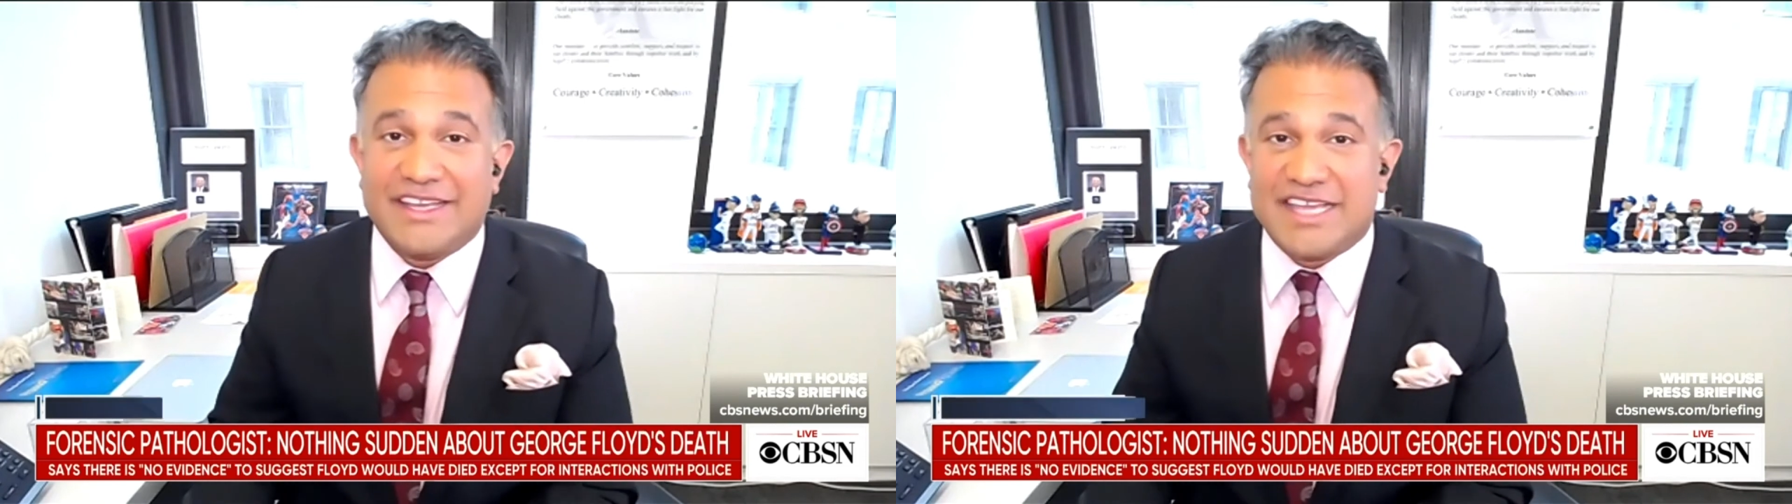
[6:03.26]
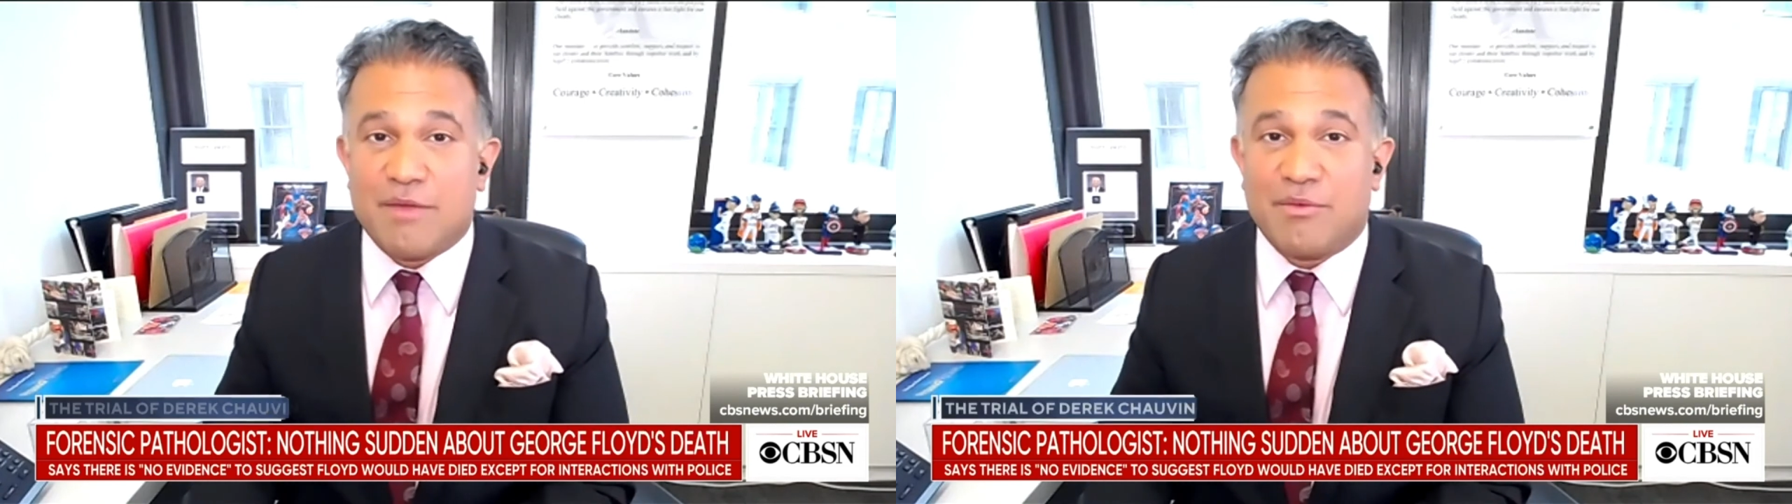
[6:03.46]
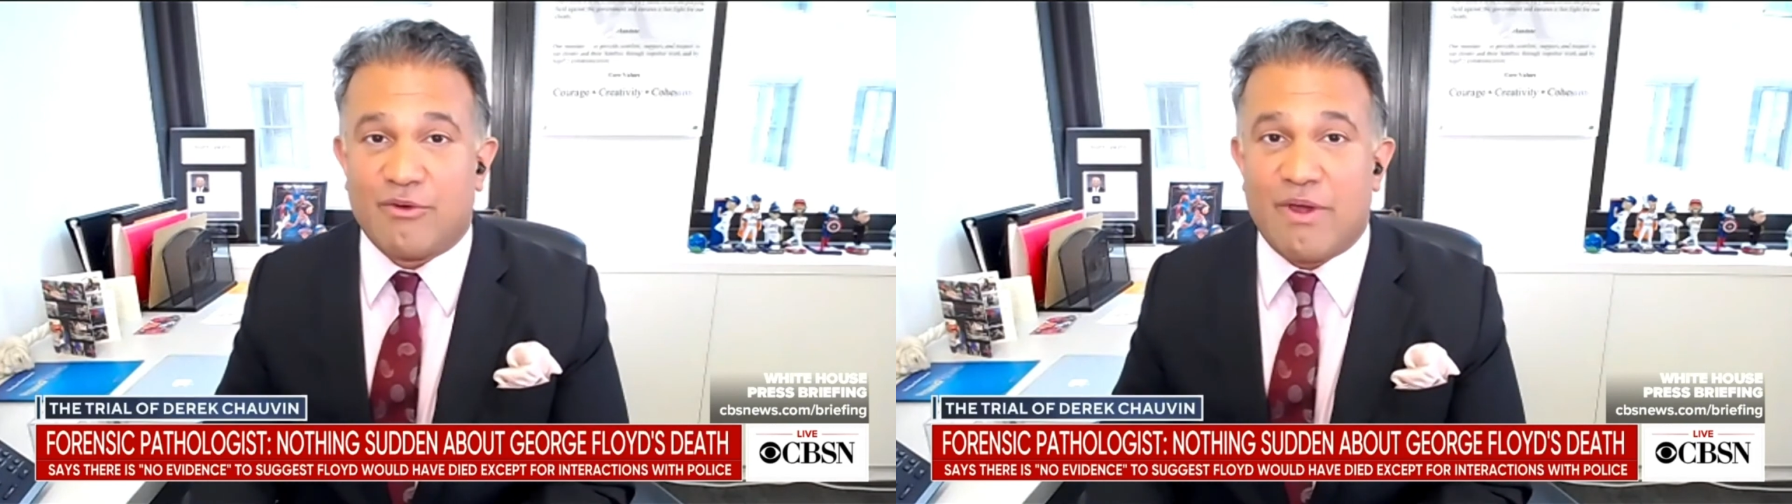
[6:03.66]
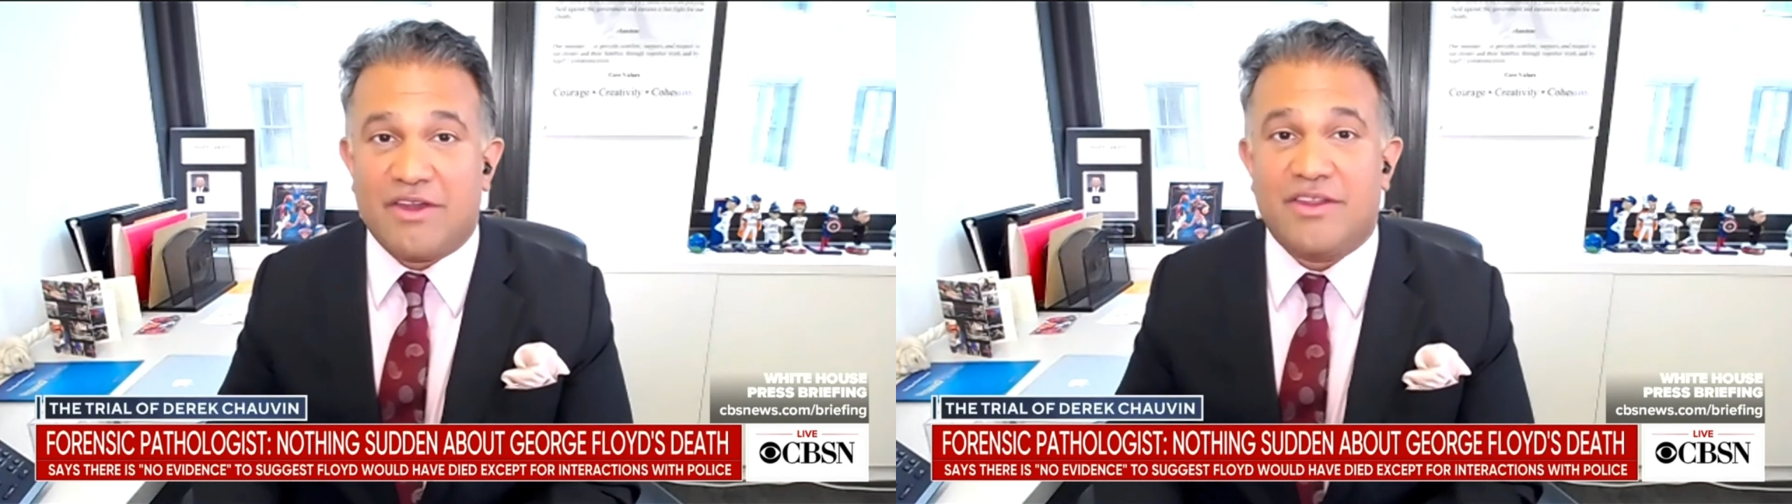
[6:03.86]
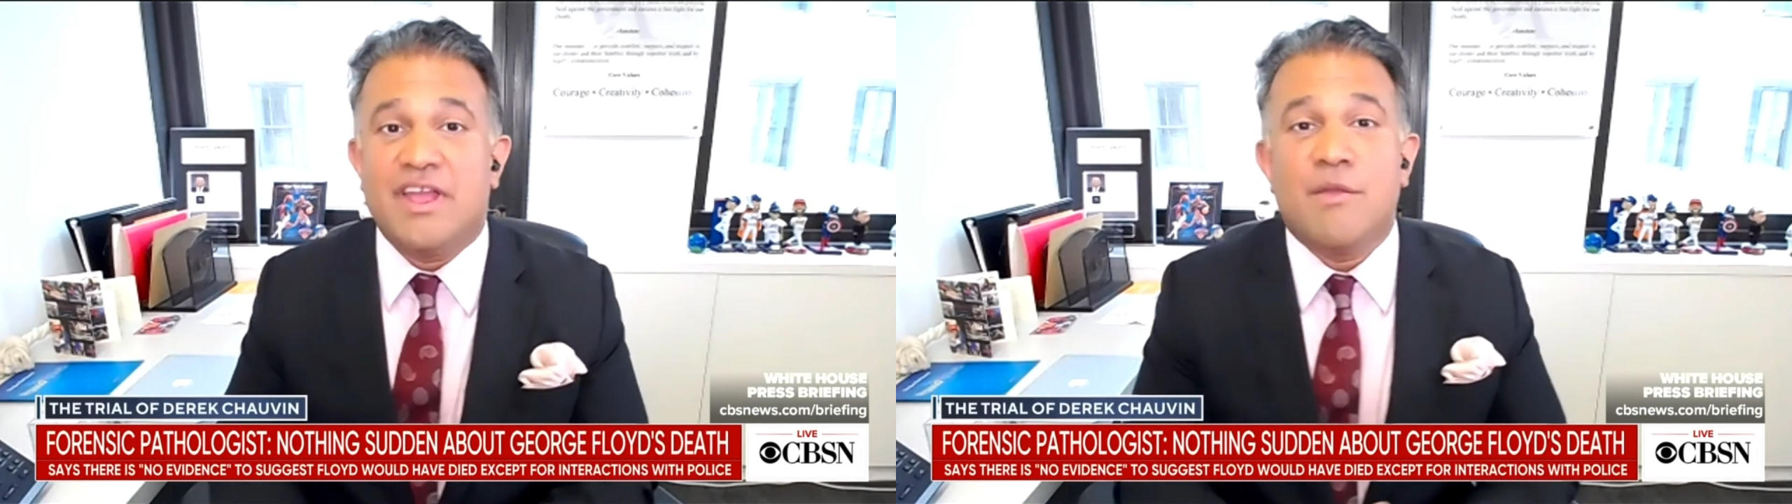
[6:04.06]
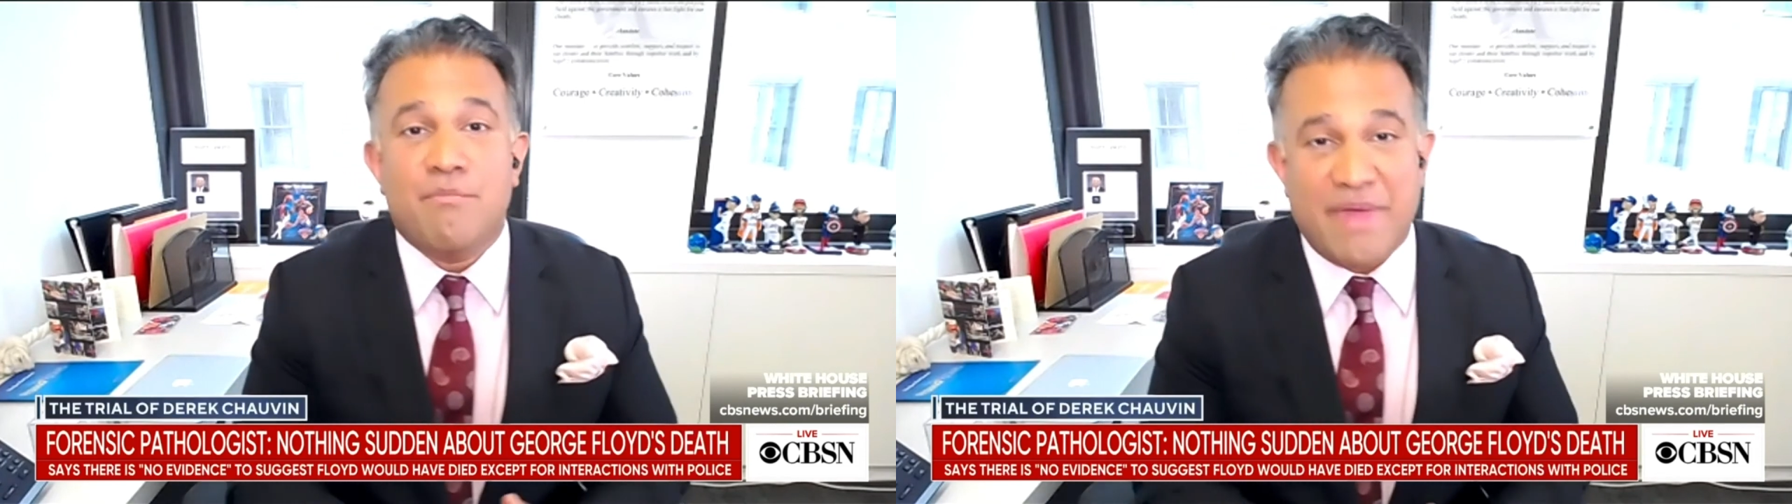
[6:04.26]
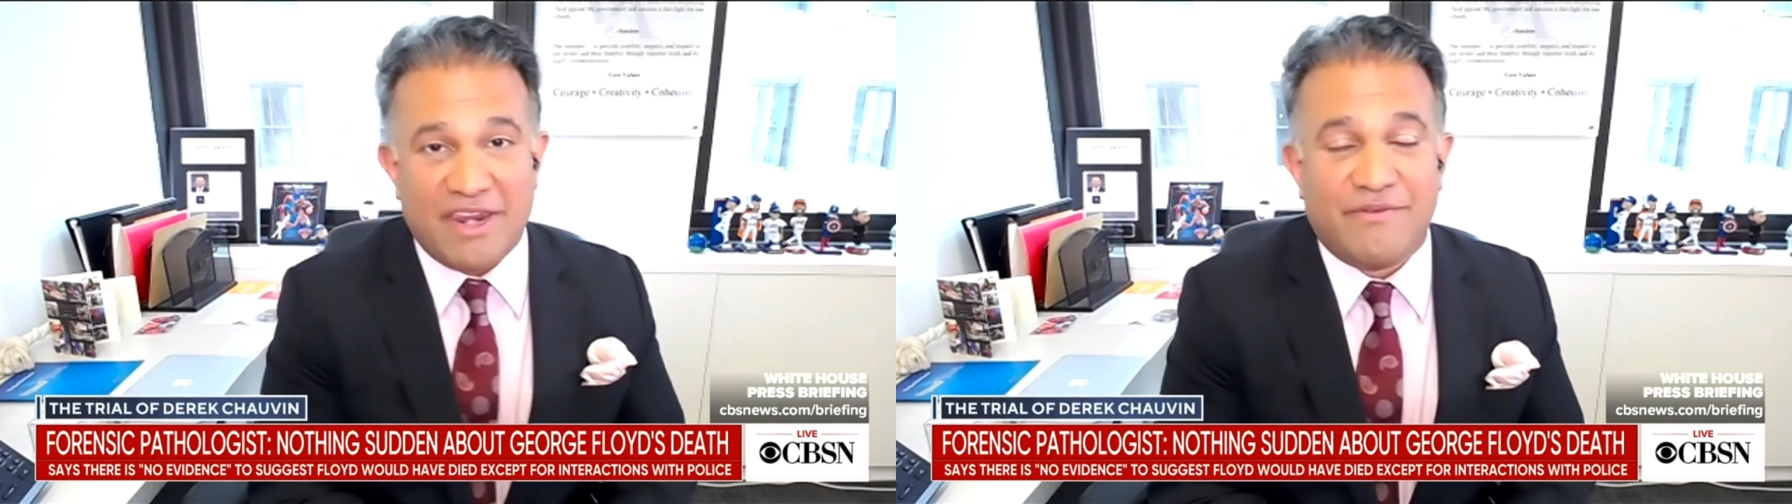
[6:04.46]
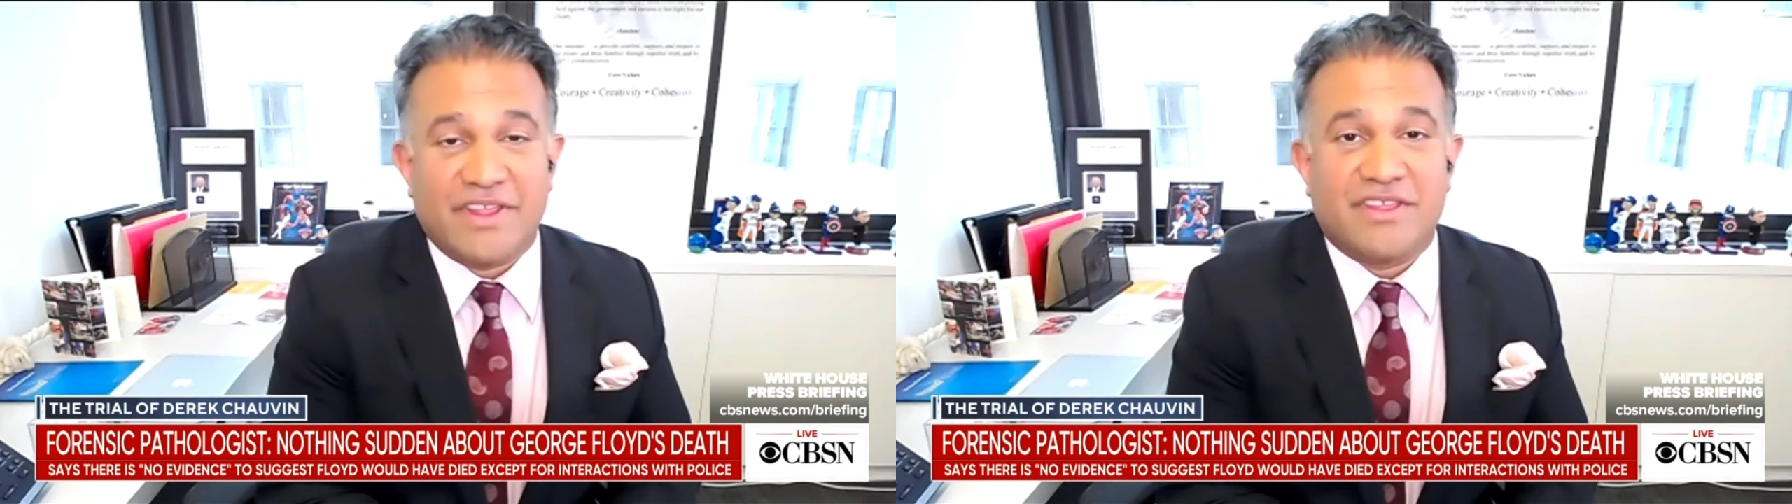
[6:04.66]
time around
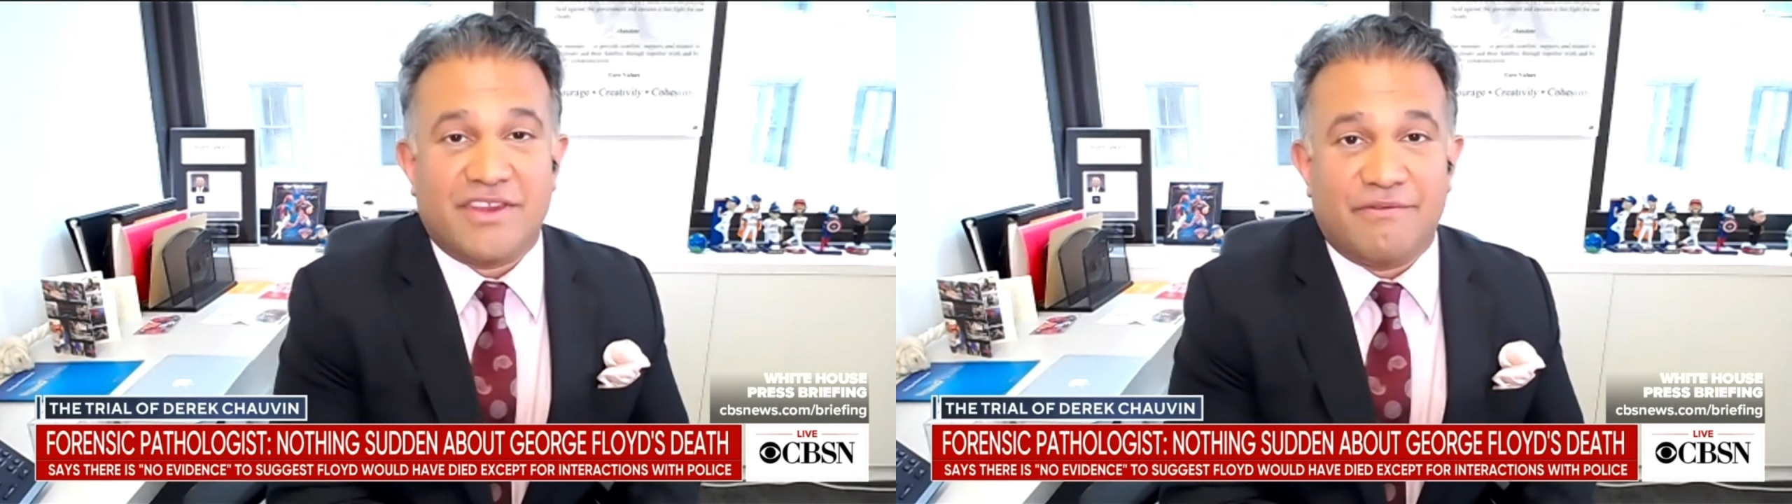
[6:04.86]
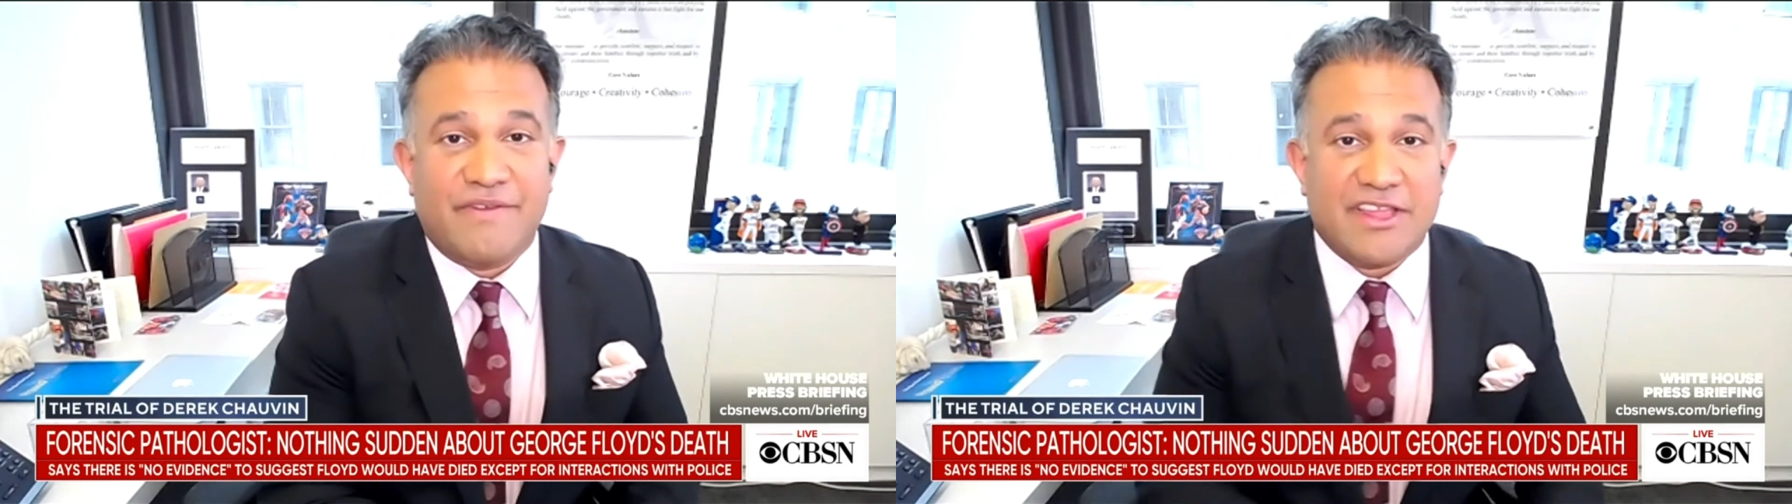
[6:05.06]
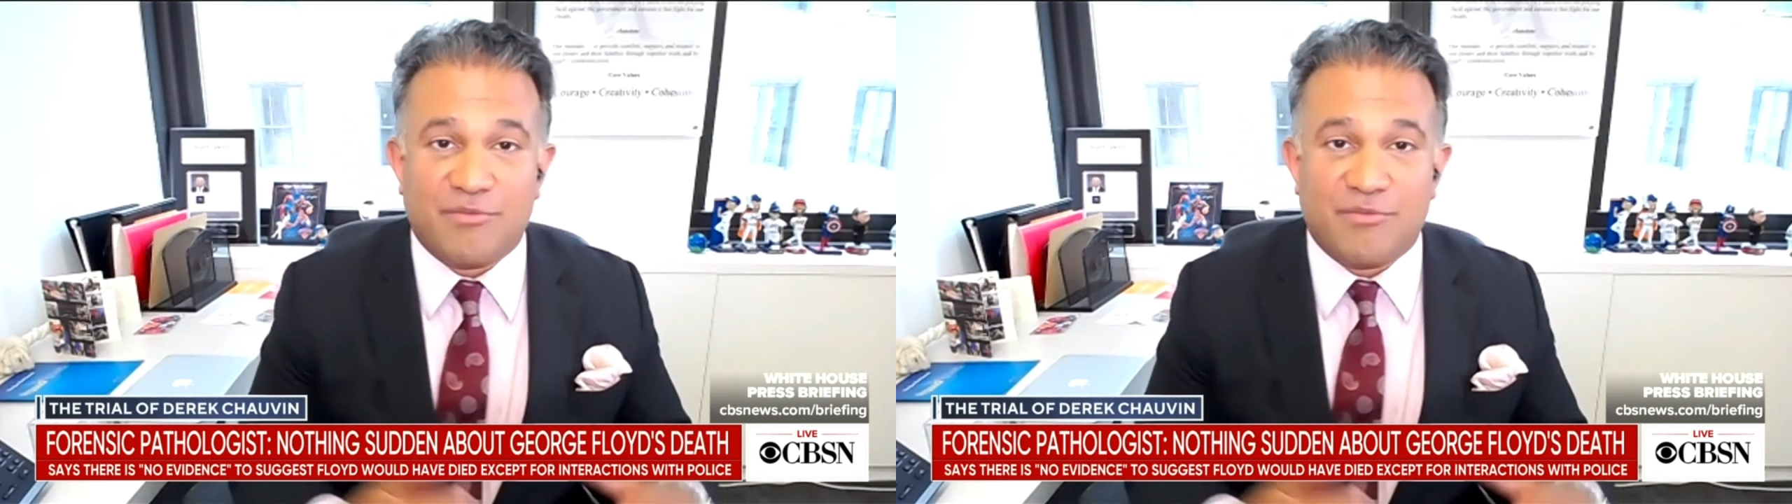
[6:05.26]
benefits the defense,